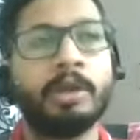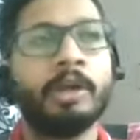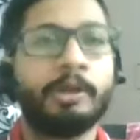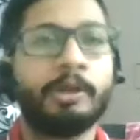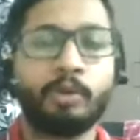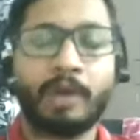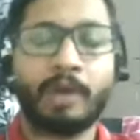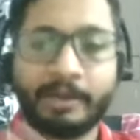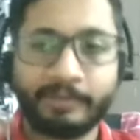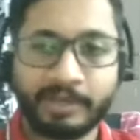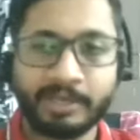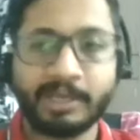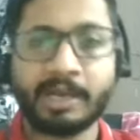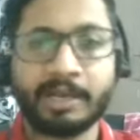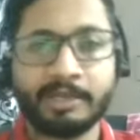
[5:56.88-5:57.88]
to have
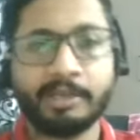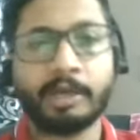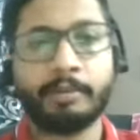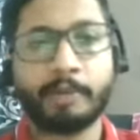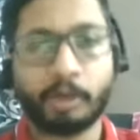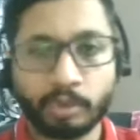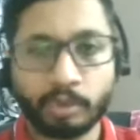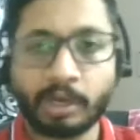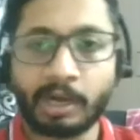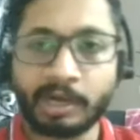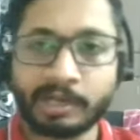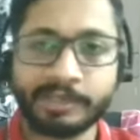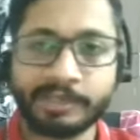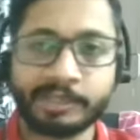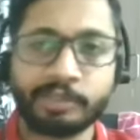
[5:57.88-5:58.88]
any idea about the
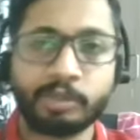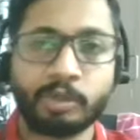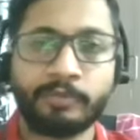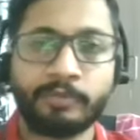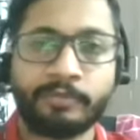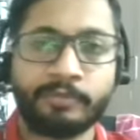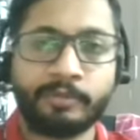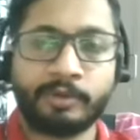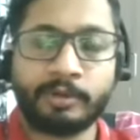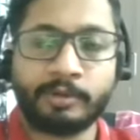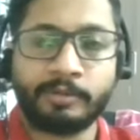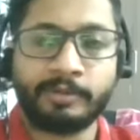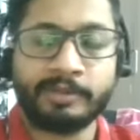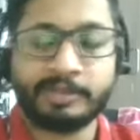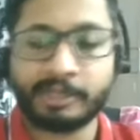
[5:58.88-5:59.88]
architecture of
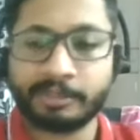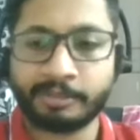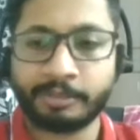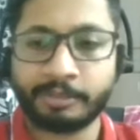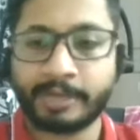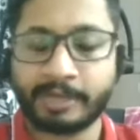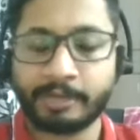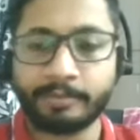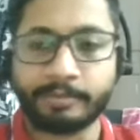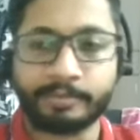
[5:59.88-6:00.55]
Veritas NetBackup?